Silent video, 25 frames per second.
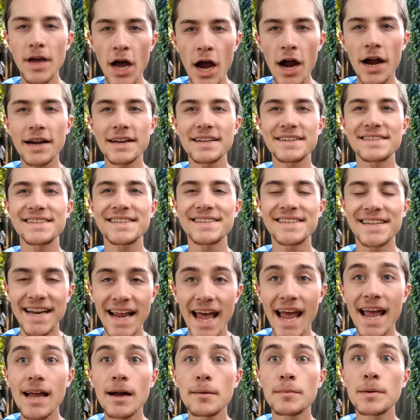Alrighty, so
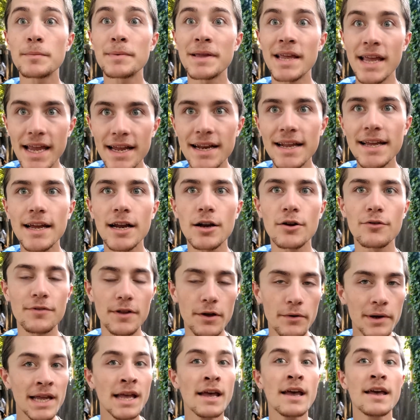today I'm going to be eating and
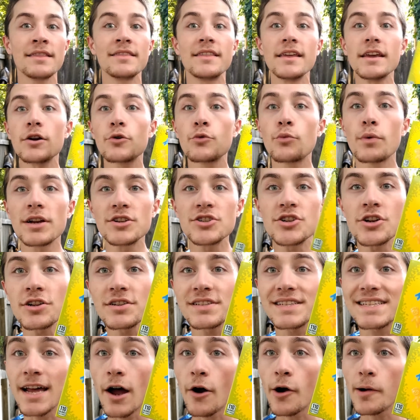reviewing the original
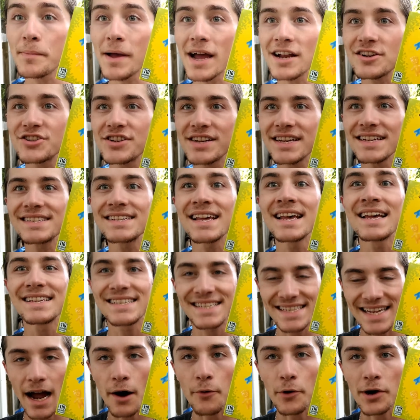Sour Patch Kids
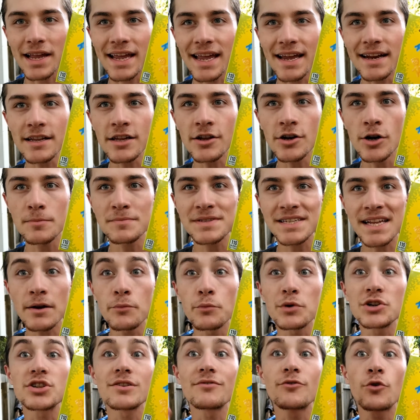sour candy, you know what I'm saying,
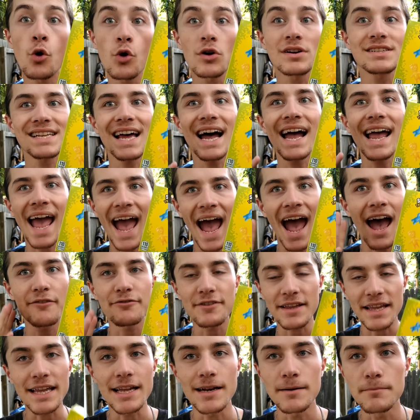which of course I
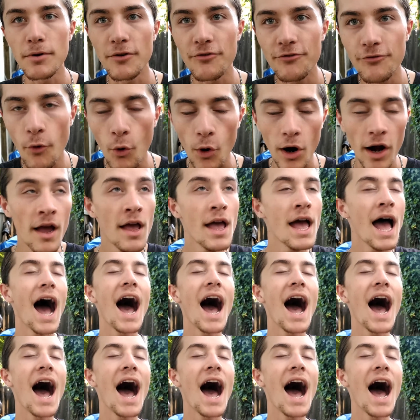have eaten before.